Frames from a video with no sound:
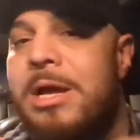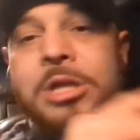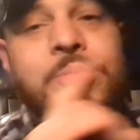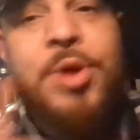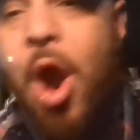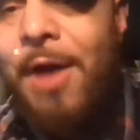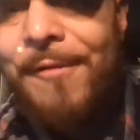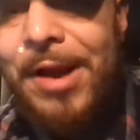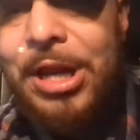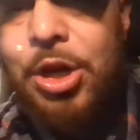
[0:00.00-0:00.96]
Because we
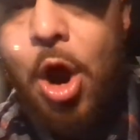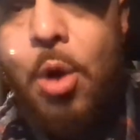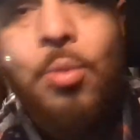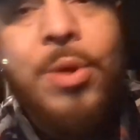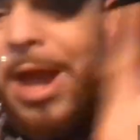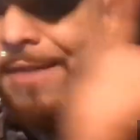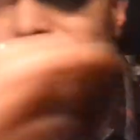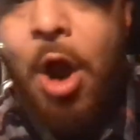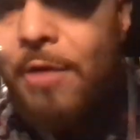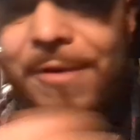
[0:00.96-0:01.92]
already know, we
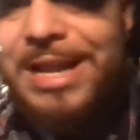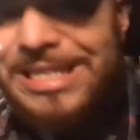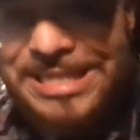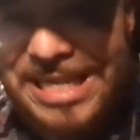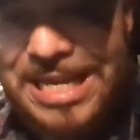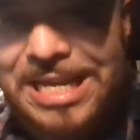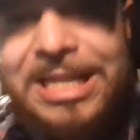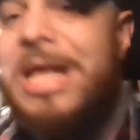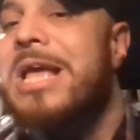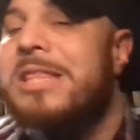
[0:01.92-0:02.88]
have already
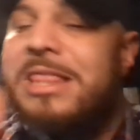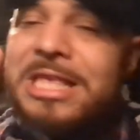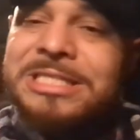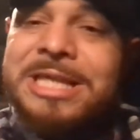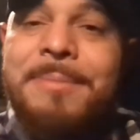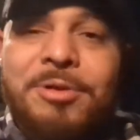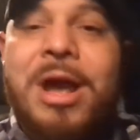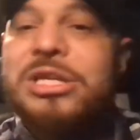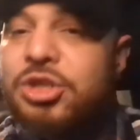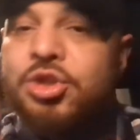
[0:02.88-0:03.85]
seen that the
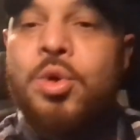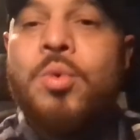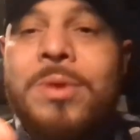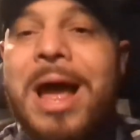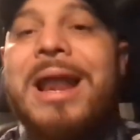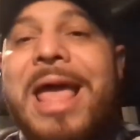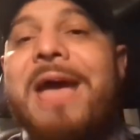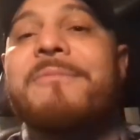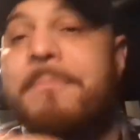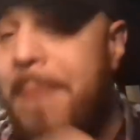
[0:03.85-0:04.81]
Democrats do not
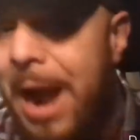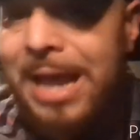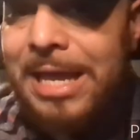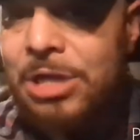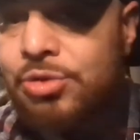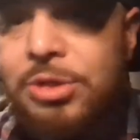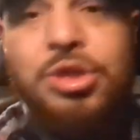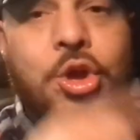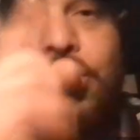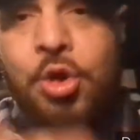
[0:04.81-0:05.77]
have my
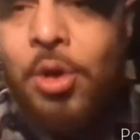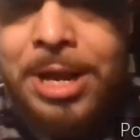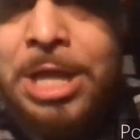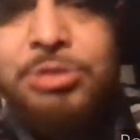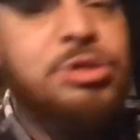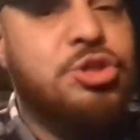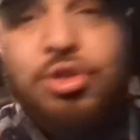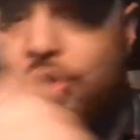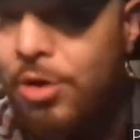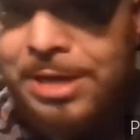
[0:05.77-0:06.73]
interest, your
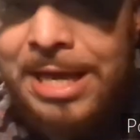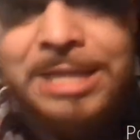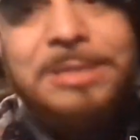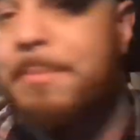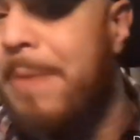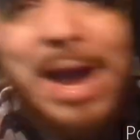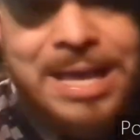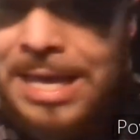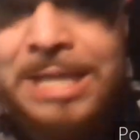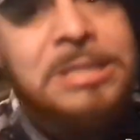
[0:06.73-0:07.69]
kids, my
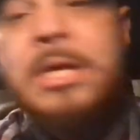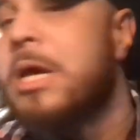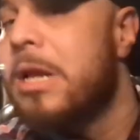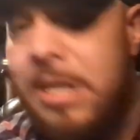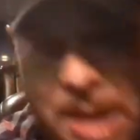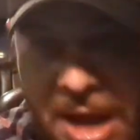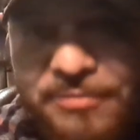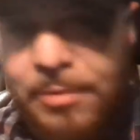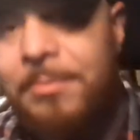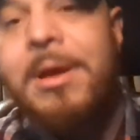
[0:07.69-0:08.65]
kids, none
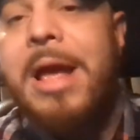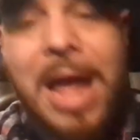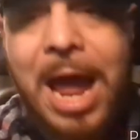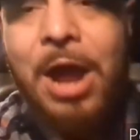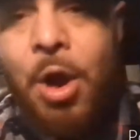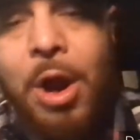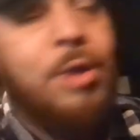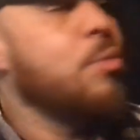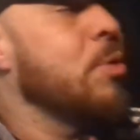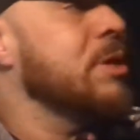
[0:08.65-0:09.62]
of them at
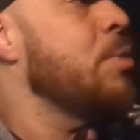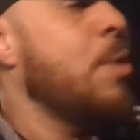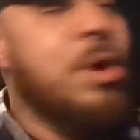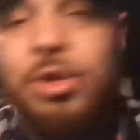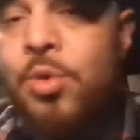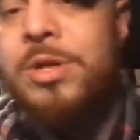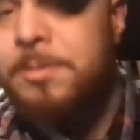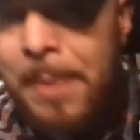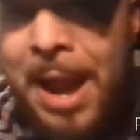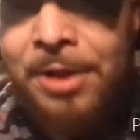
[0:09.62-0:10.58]
heart. What they want to do
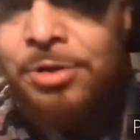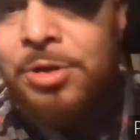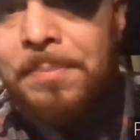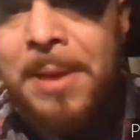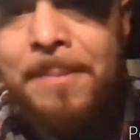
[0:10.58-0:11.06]
is pander to